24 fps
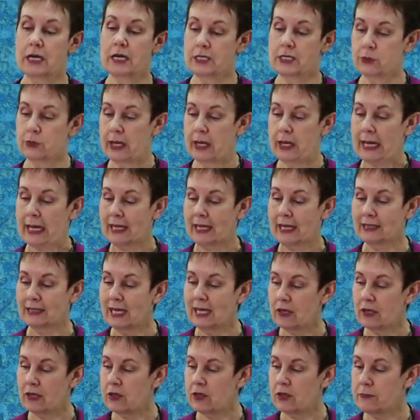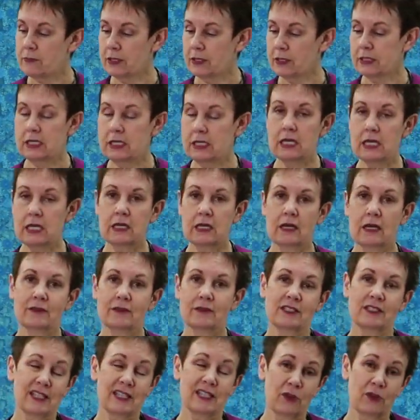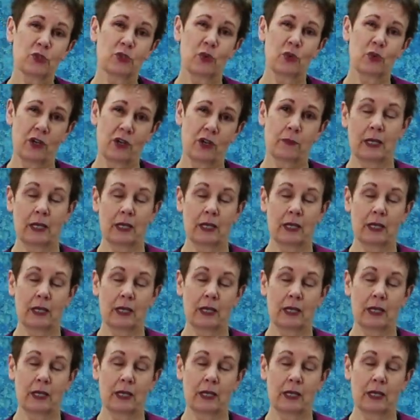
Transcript: So I, I like the ability, it sounds weird,